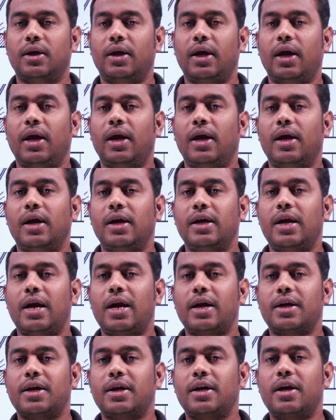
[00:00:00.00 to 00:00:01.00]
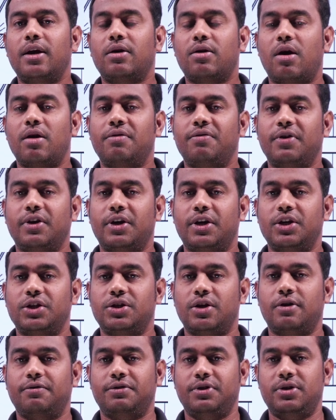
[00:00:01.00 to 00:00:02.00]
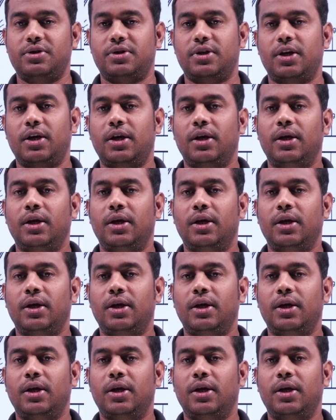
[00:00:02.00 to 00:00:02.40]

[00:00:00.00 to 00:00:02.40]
a electrical configuration of this